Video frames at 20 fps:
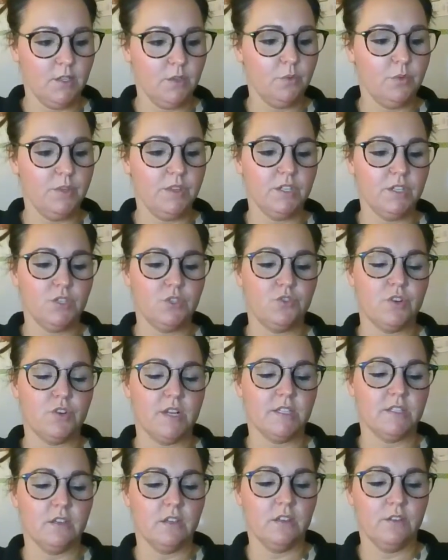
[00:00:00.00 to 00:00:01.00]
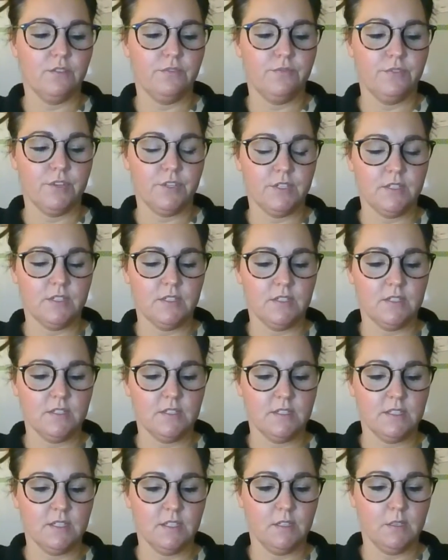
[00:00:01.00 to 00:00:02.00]
with the stress on the first
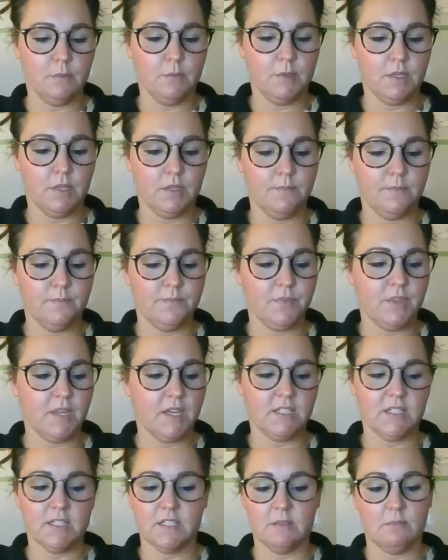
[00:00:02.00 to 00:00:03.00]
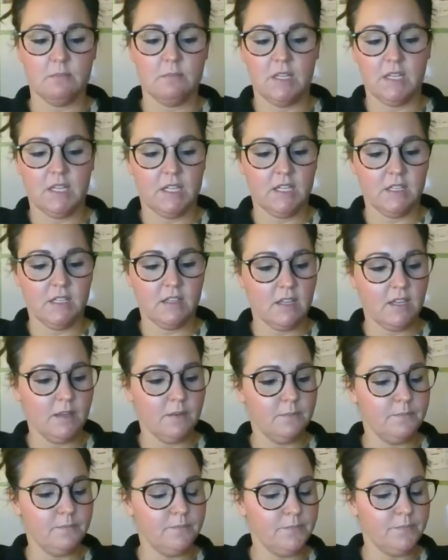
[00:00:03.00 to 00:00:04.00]
syllable. That doesn't mean
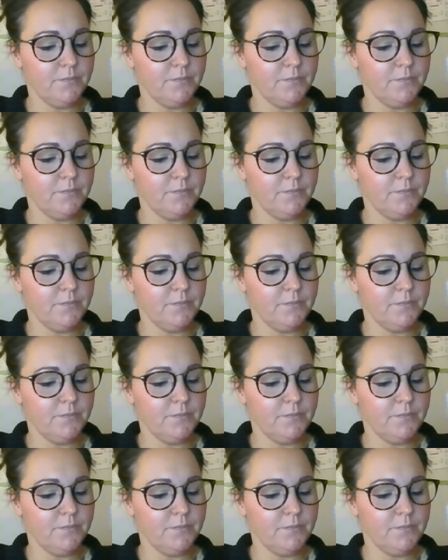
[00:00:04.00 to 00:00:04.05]
anything.